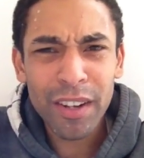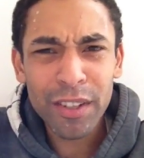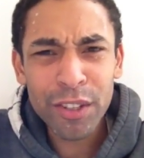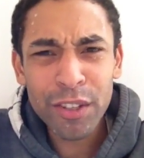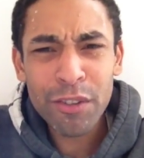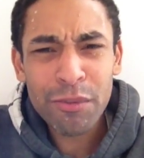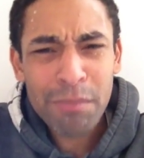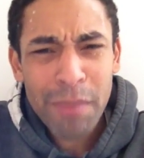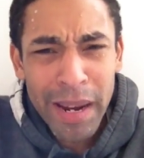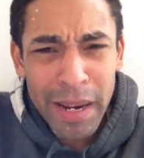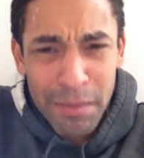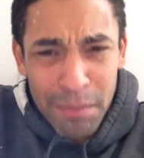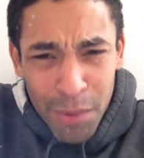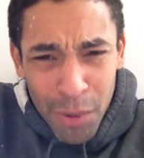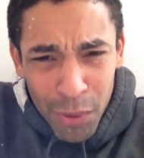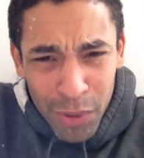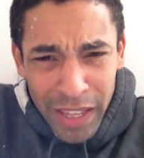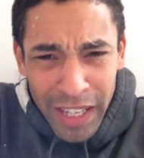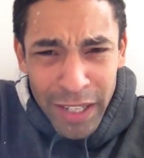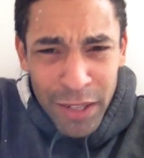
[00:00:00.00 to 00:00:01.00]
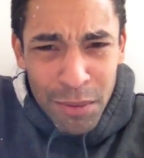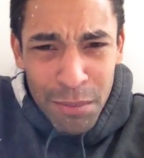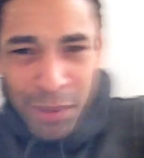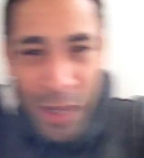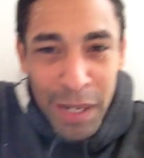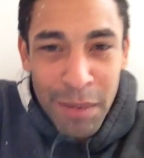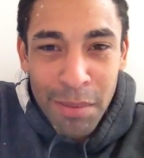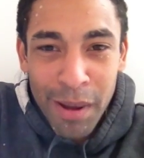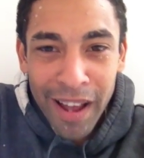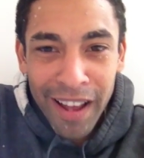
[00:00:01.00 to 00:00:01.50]
You've made more than your
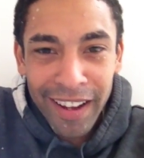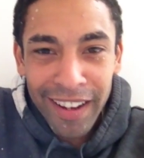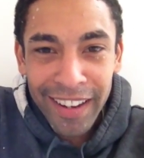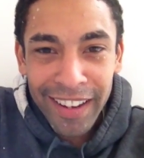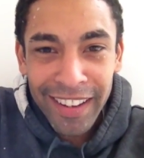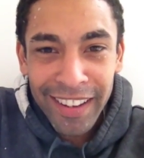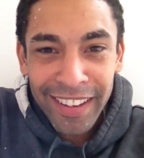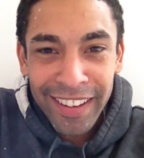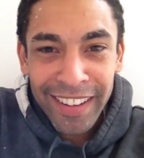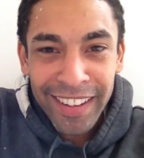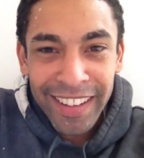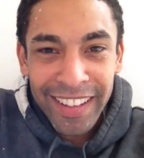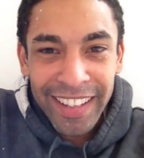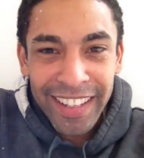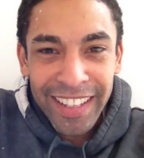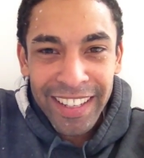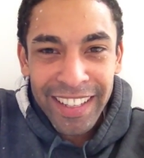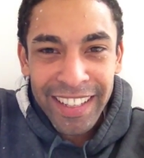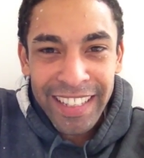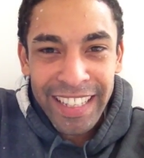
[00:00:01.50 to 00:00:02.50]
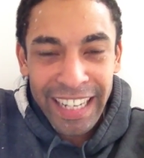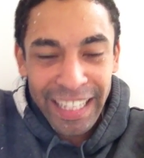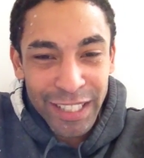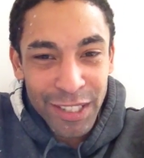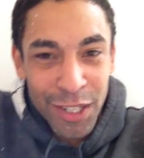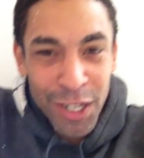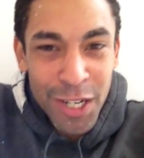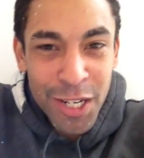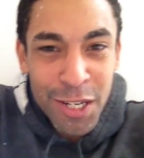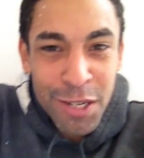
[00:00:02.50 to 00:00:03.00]
money back. That's
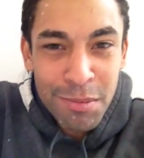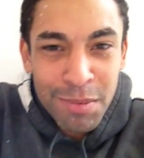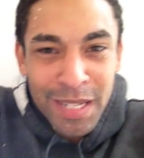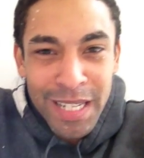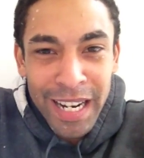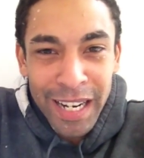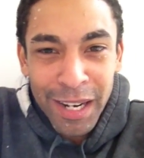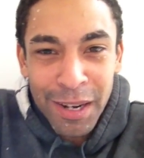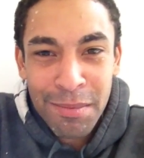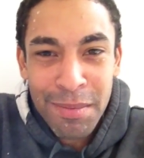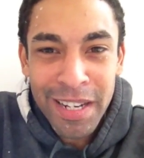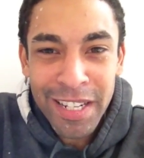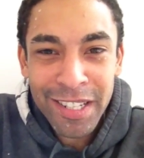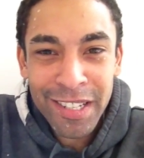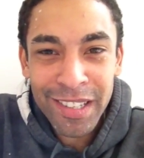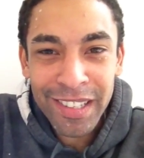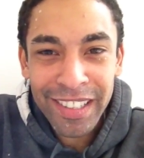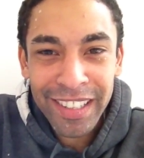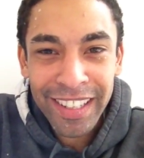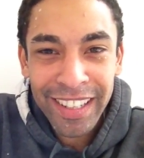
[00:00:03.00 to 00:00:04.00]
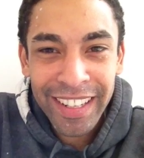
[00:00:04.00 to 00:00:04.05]
100% commission.